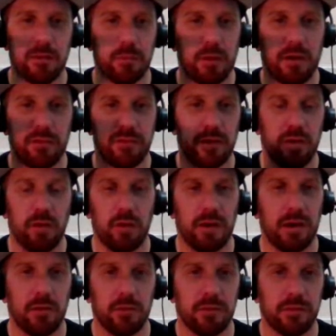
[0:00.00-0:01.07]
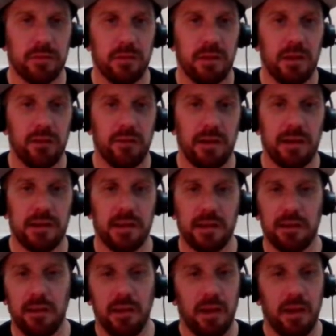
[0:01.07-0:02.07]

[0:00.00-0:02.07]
the bar for the knockouts. It really did.